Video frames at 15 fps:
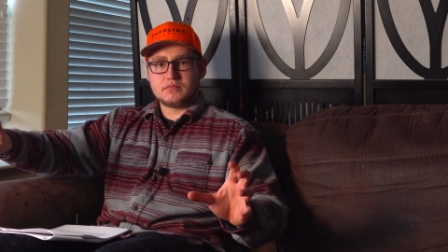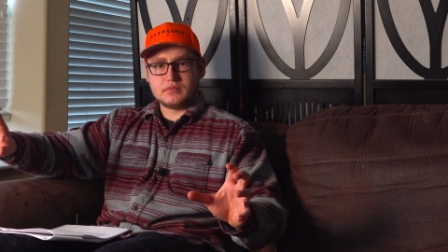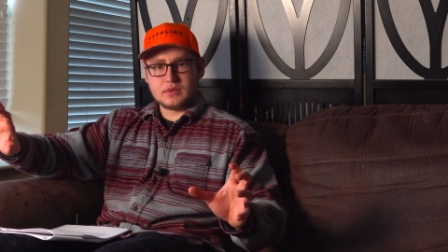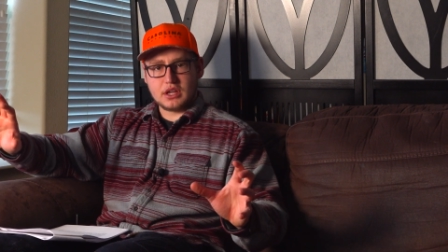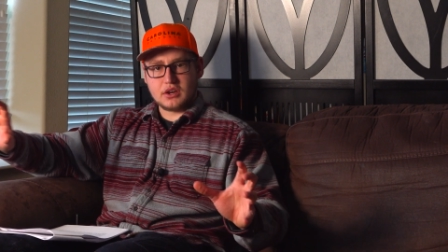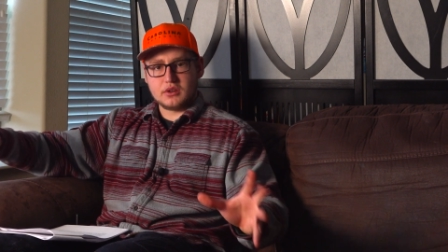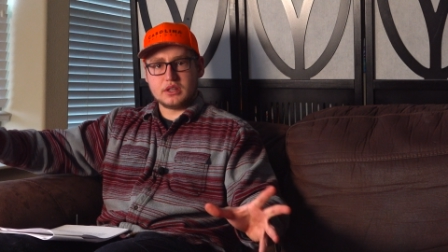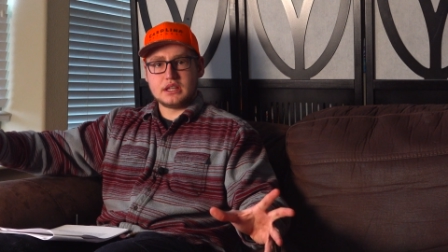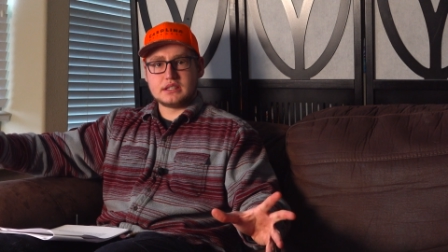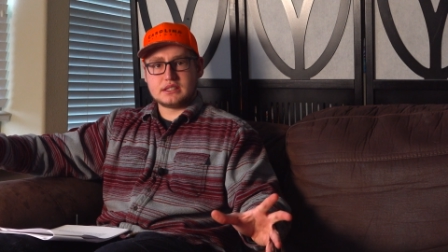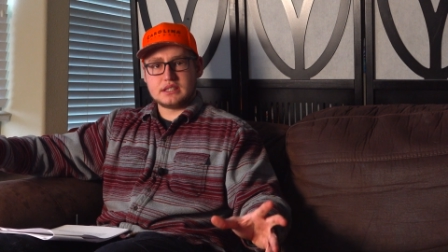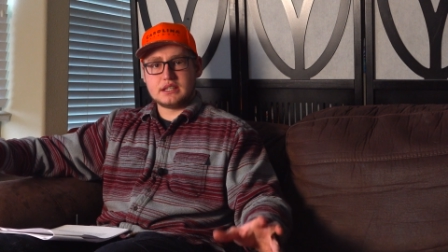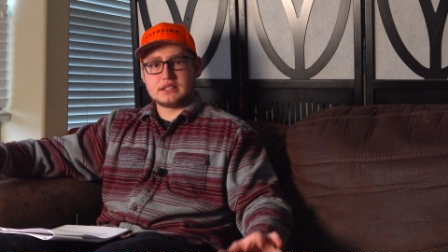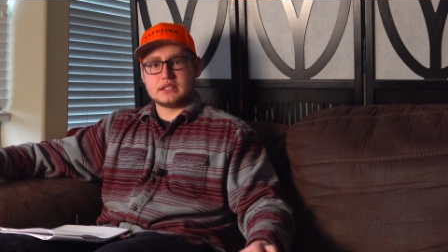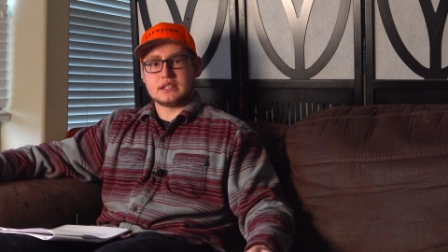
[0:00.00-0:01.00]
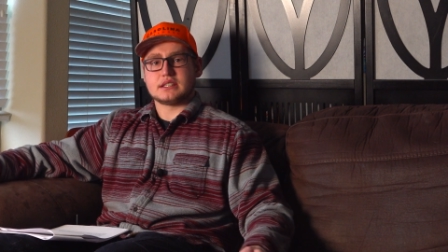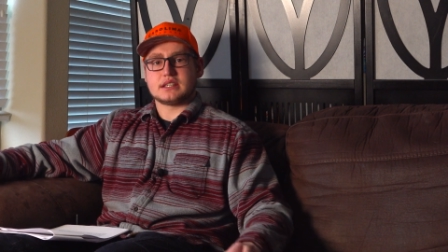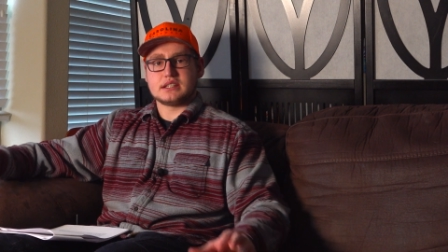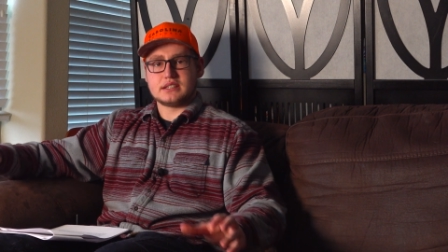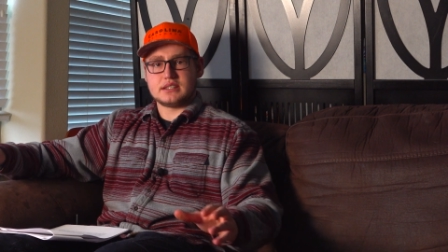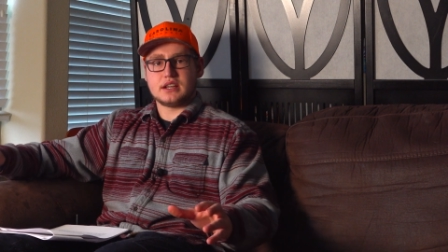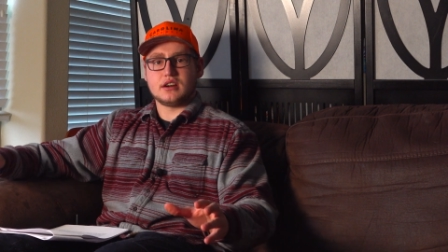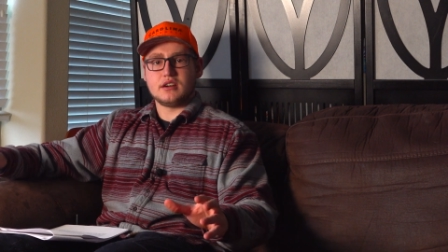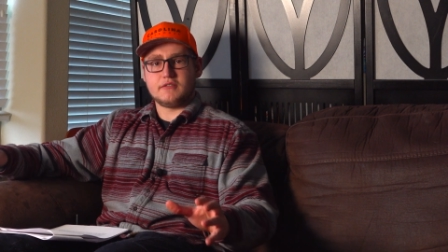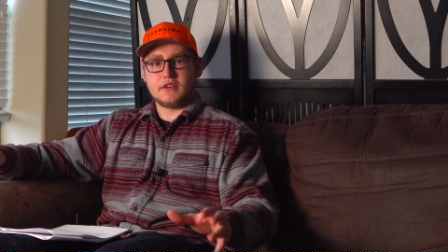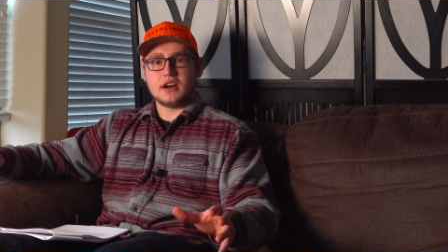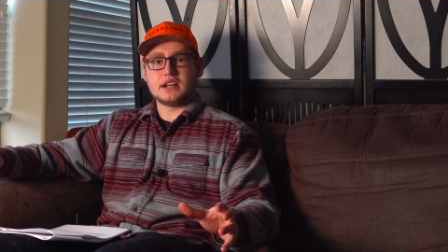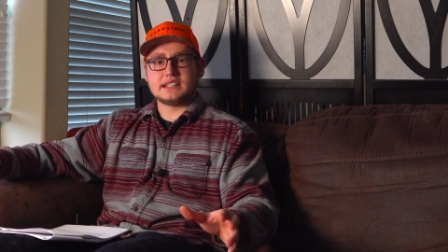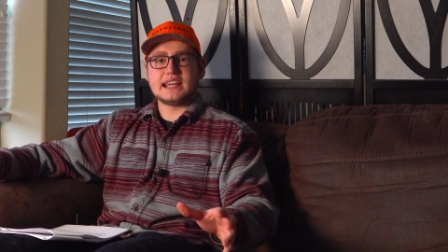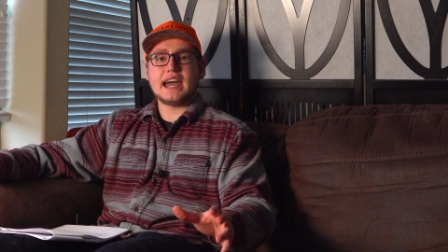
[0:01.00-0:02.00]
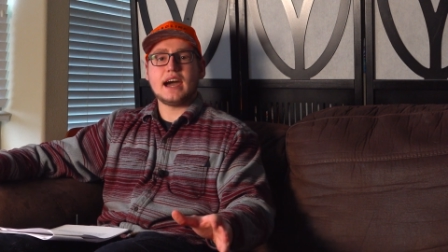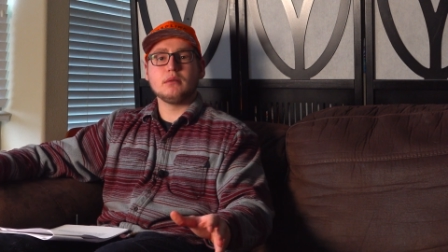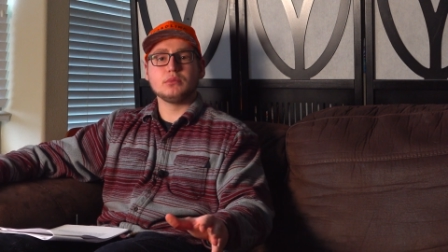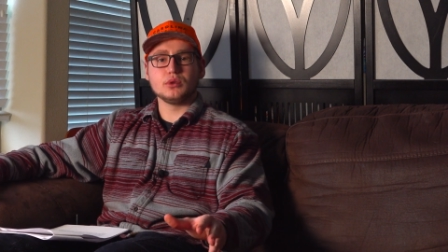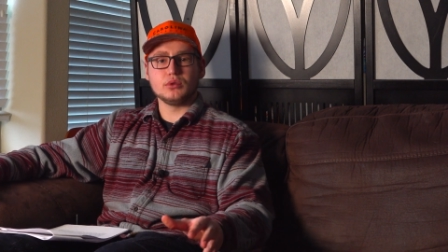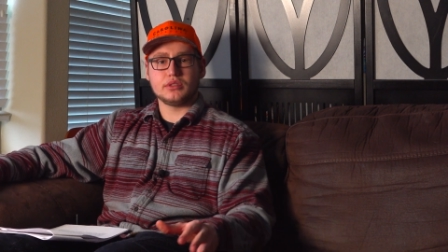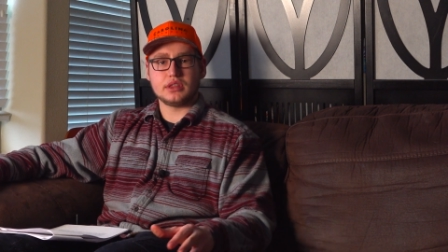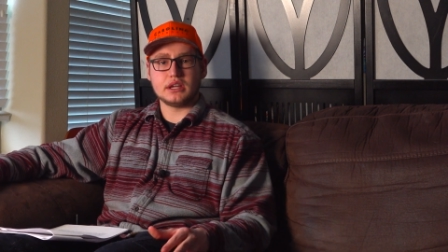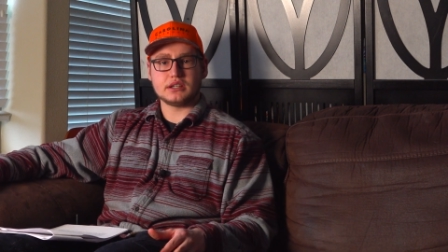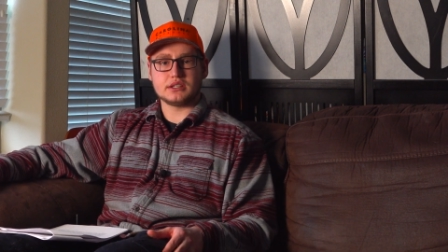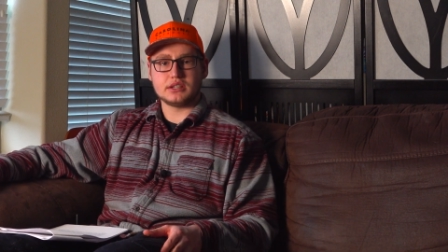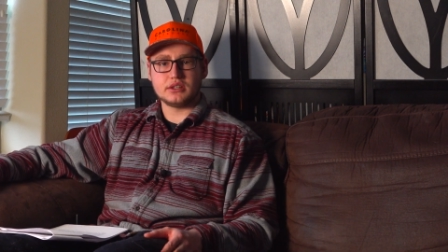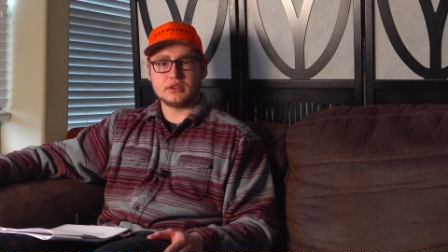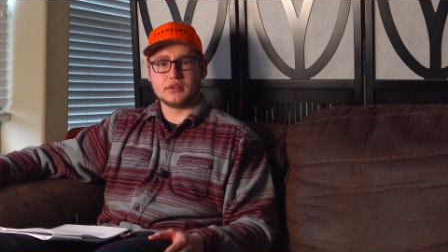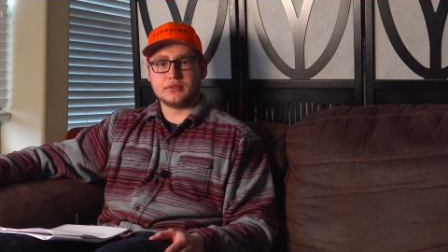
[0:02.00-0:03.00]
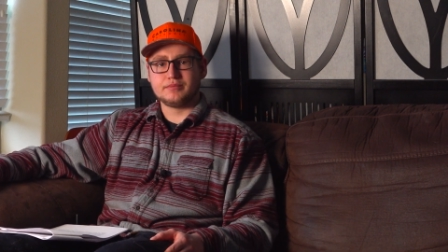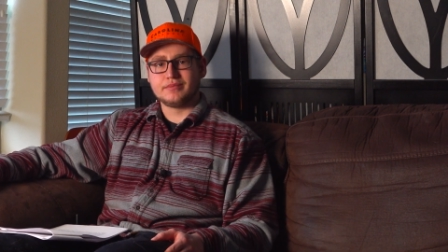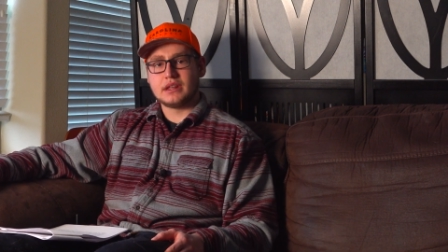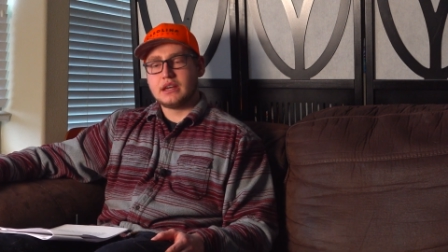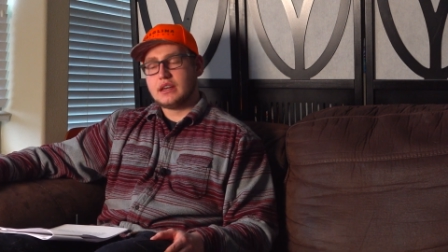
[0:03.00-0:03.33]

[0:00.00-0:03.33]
It's considered a very taboo thing to do.